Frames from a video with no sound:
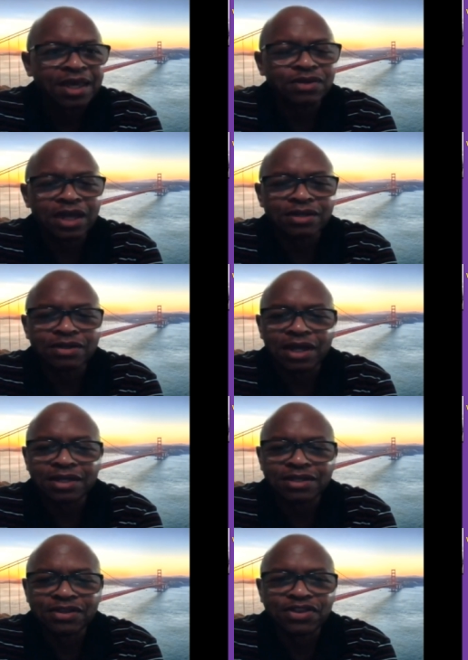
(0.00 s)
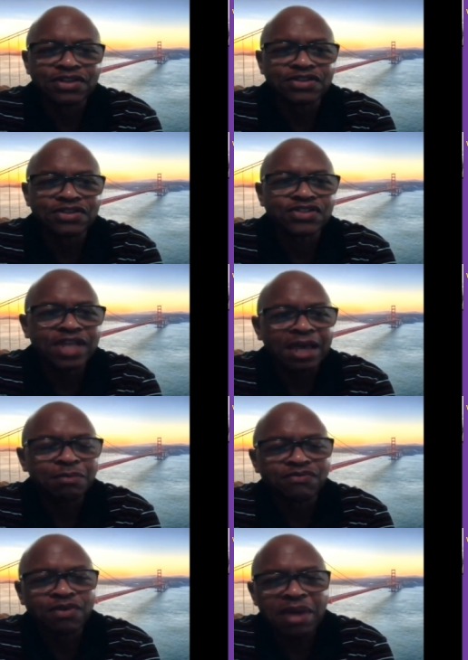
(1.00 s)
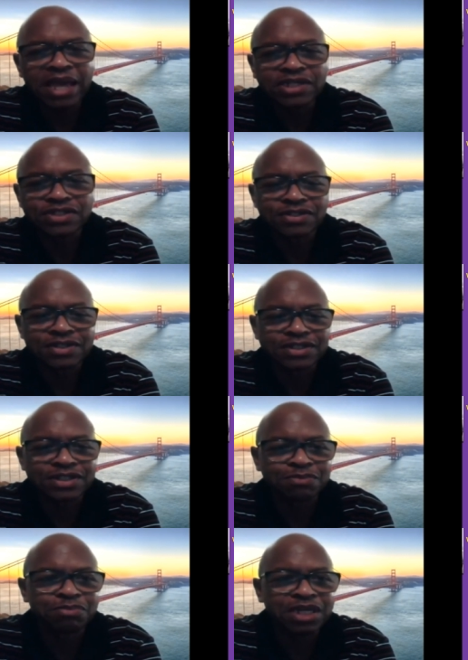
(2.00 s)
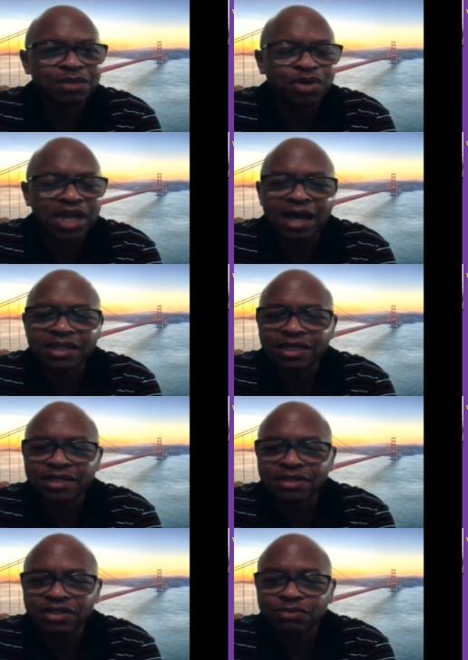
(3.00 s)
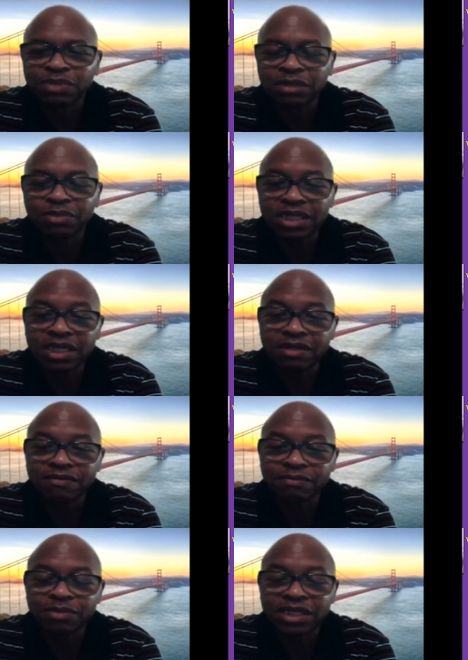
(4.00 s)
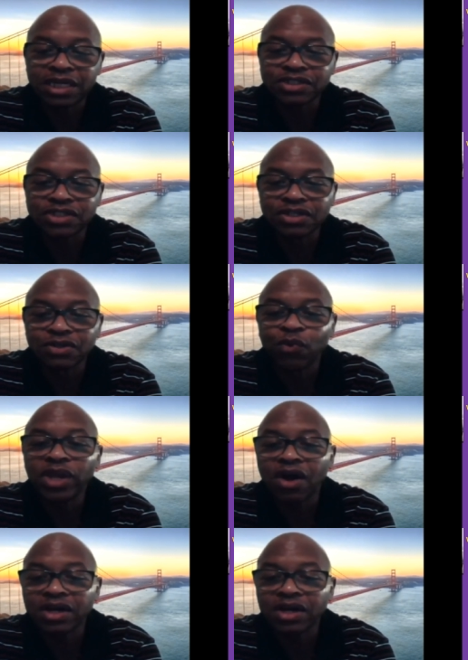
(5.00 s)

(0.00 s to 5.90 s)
and and and the same information is being put out there it's being believed but yet still we are